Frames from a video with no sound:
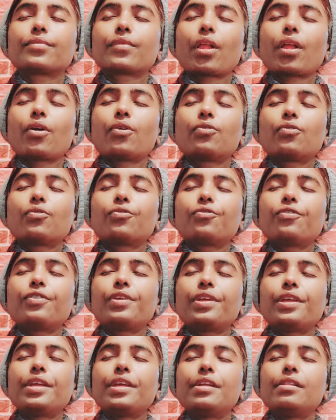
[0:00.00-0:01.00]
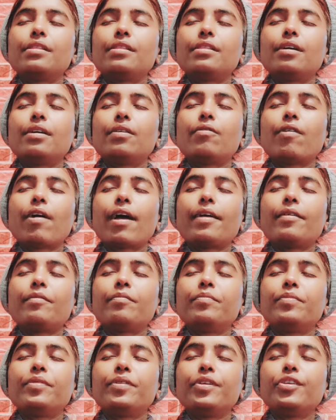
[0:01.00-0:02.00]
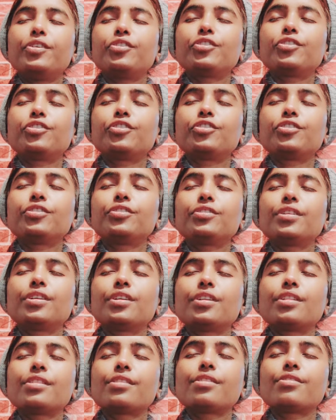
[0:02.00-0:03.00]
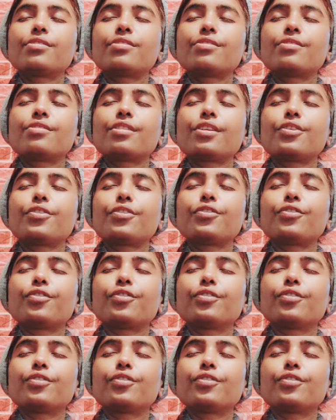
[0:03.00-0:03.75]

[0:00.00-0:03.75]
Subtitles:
Feel the vibration and sensation.